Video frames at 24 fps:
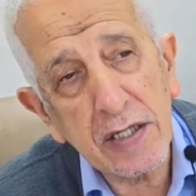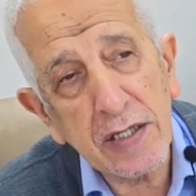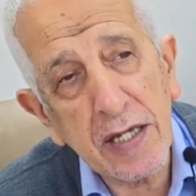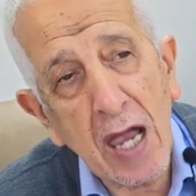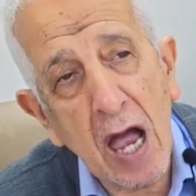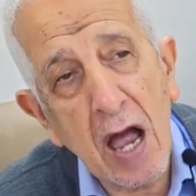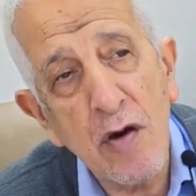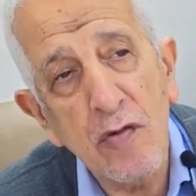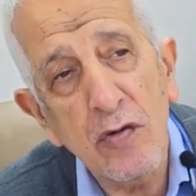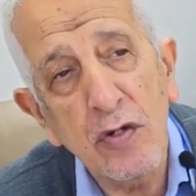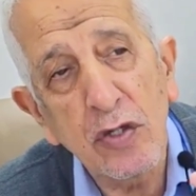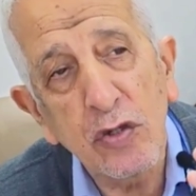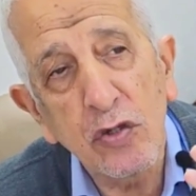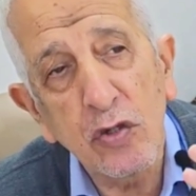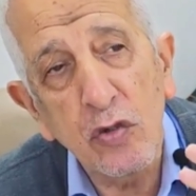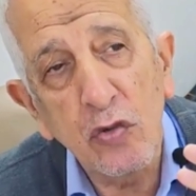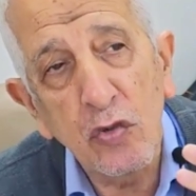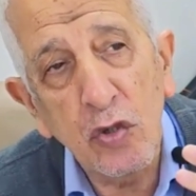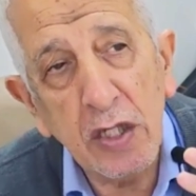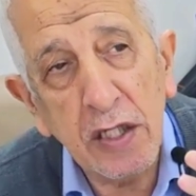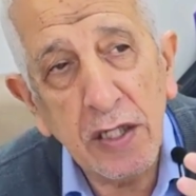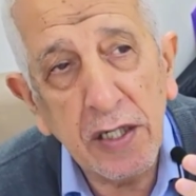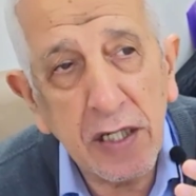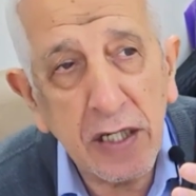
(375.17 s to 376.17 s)
sound
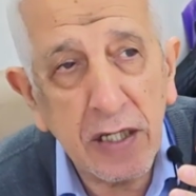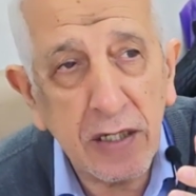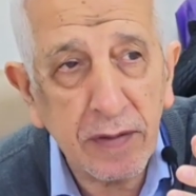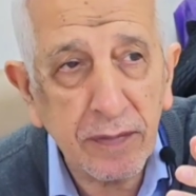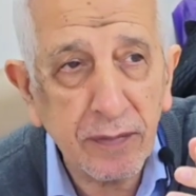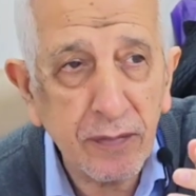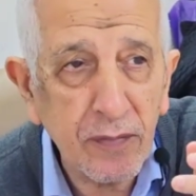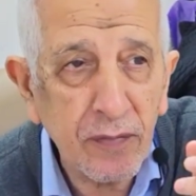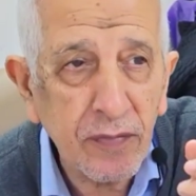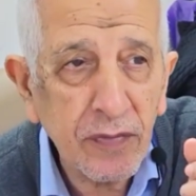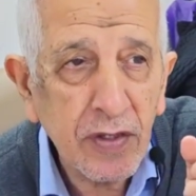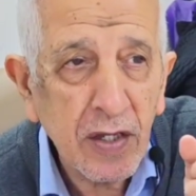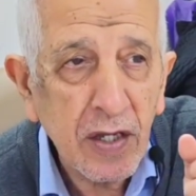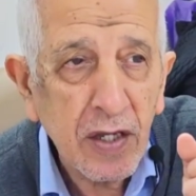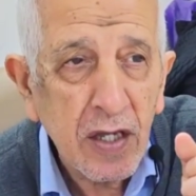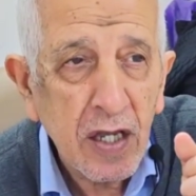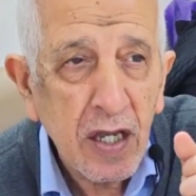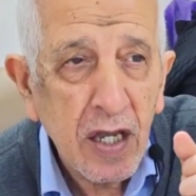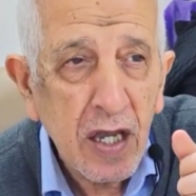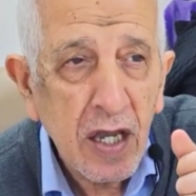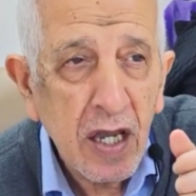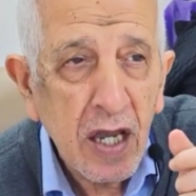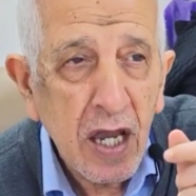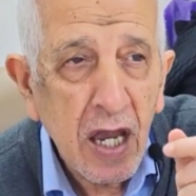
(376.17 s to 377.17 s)
you will hear.
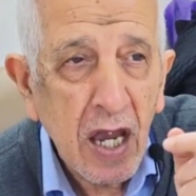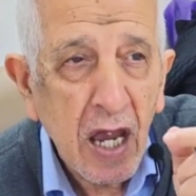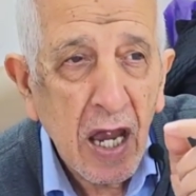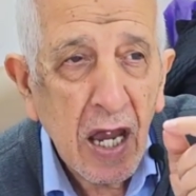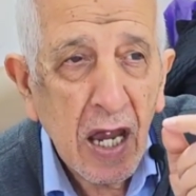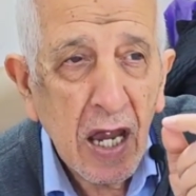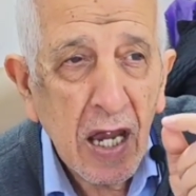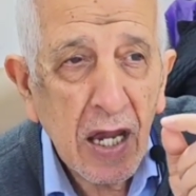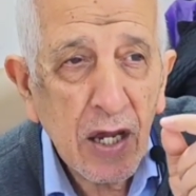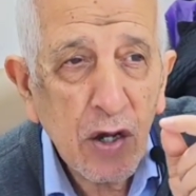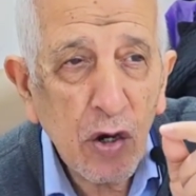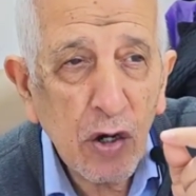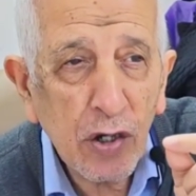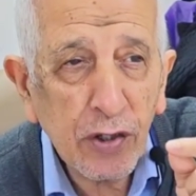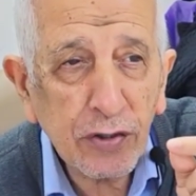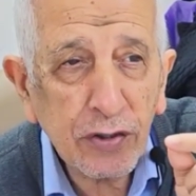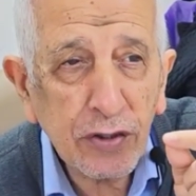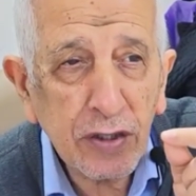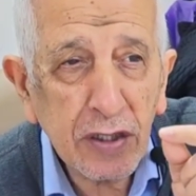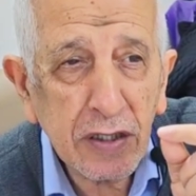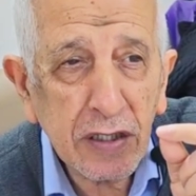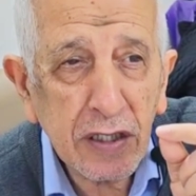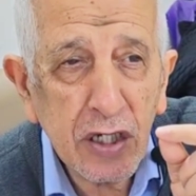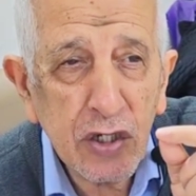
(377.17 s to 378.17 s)

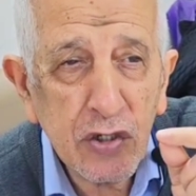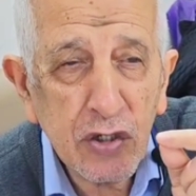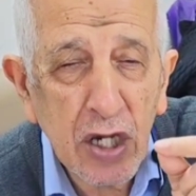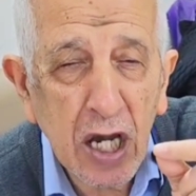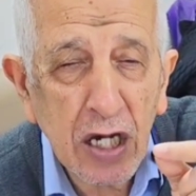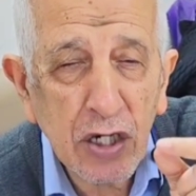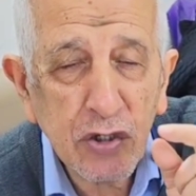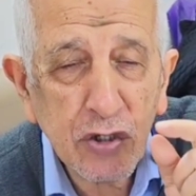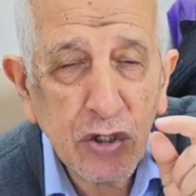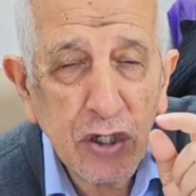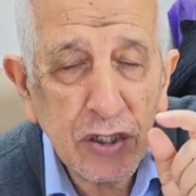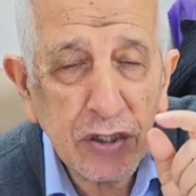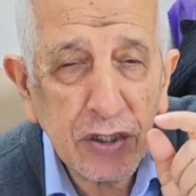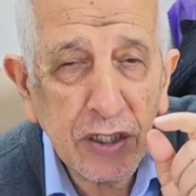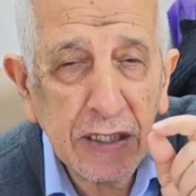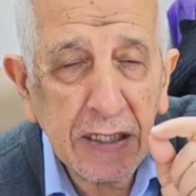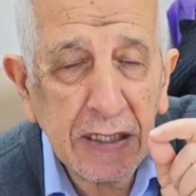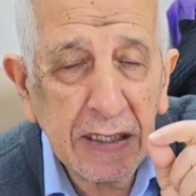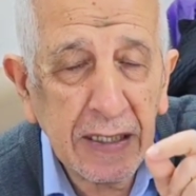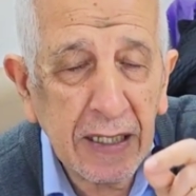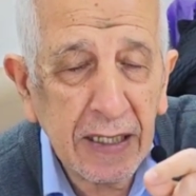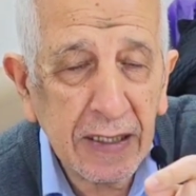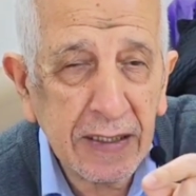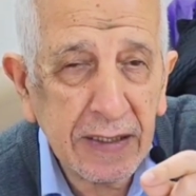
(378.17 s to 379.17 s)
Aortic ejection
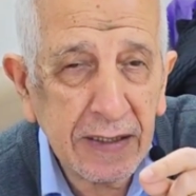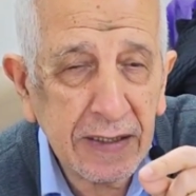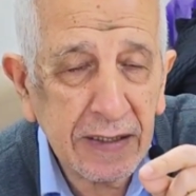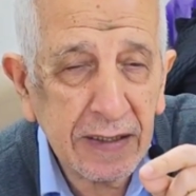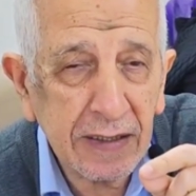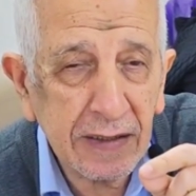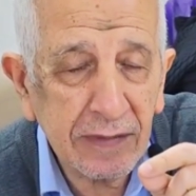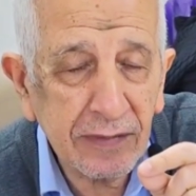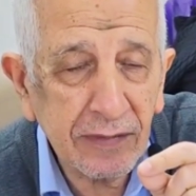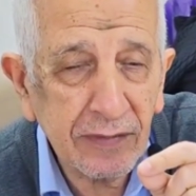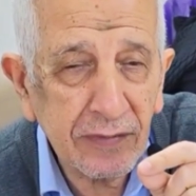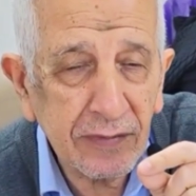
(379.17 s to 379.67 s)
click.